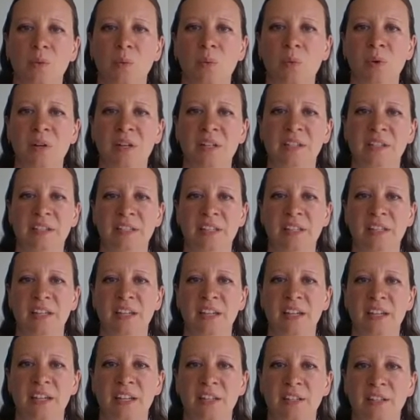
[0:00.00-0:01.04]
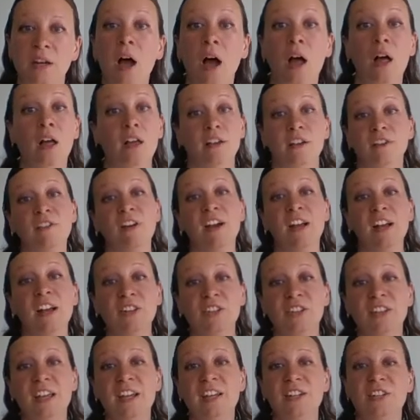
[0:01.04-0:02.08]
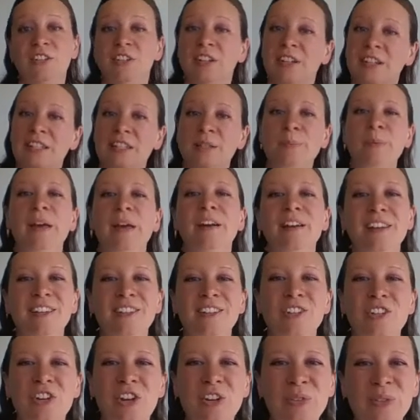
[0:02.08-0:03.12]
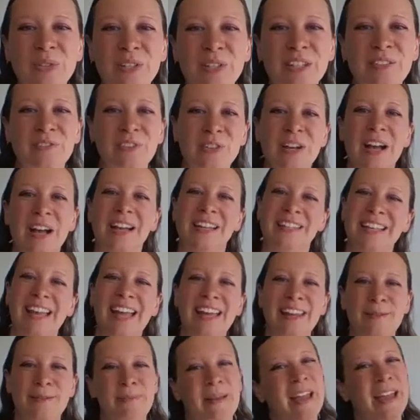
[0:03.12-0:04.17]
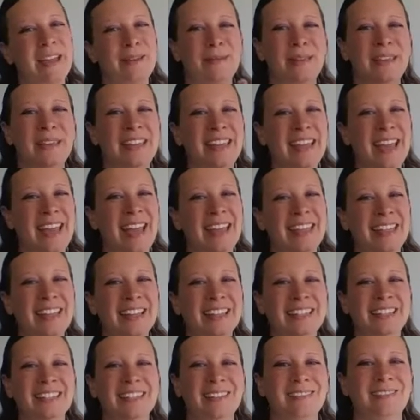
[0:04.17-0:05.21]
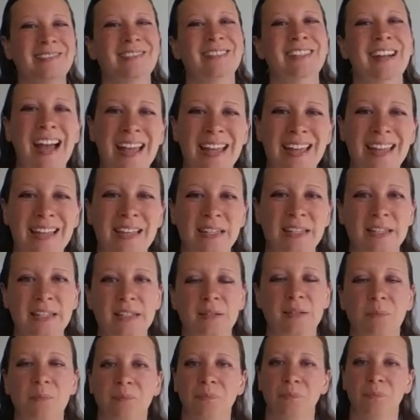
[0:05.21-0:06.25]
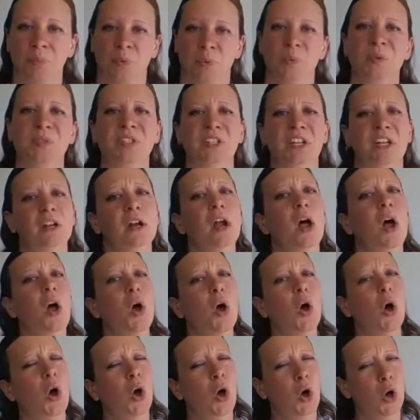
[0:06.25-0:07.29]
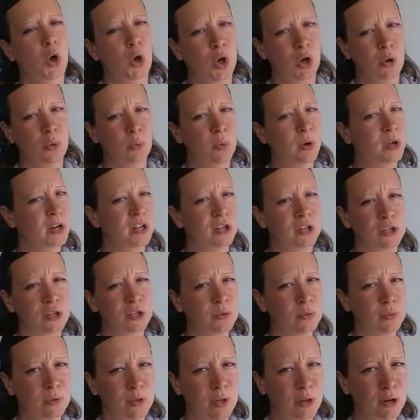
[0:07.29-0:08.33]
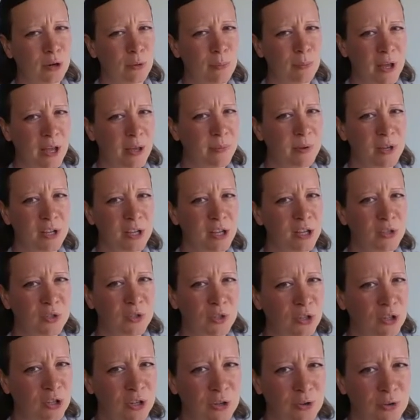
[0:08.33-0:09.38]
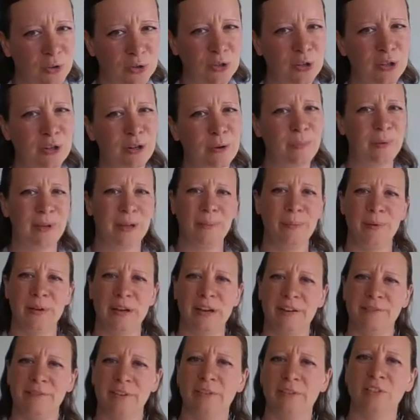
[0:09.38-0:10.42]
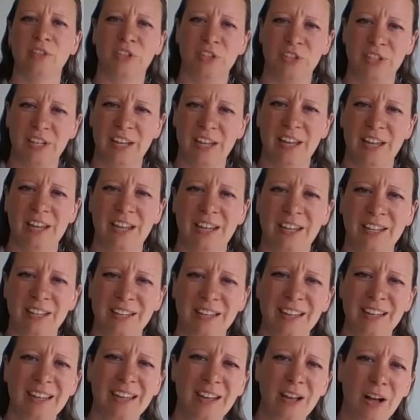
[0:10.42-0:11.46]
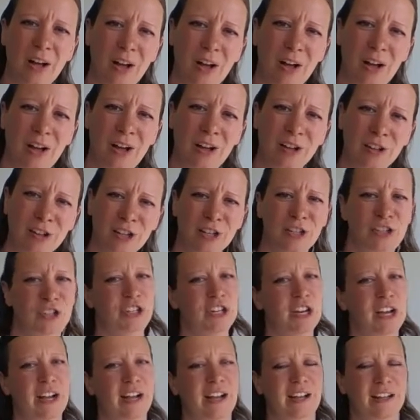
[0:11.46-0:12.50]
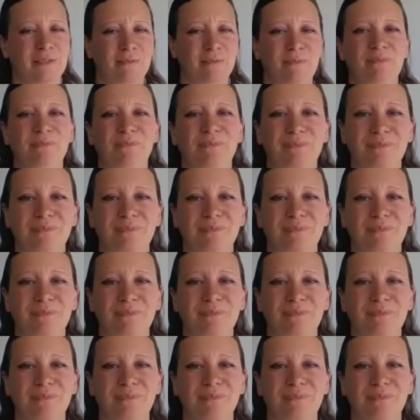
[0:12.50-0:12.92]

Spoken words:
Was it, congratulations, Mary and Joseph, you guys had a baby, yay, that's so nice? Was it, oh, what a cute little baby, he's the cutest little baby I've ever seen, oh, good job?